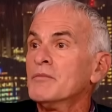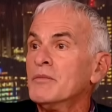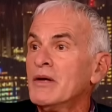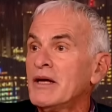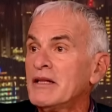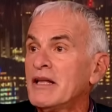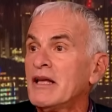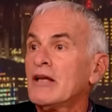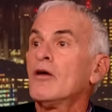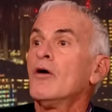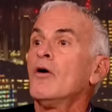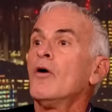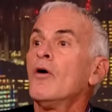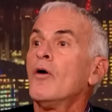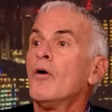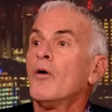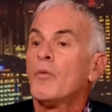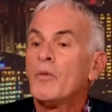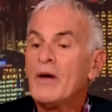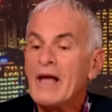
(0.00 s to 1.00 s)
meaning
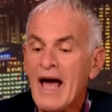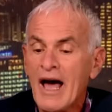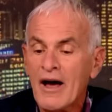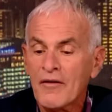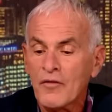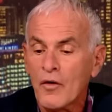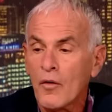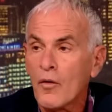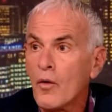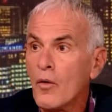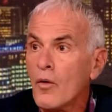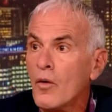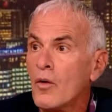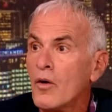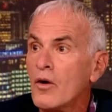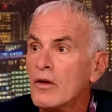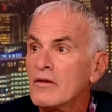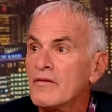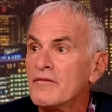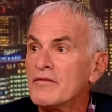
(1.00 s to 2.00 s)
we have
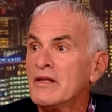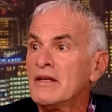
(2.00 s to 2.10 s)
all of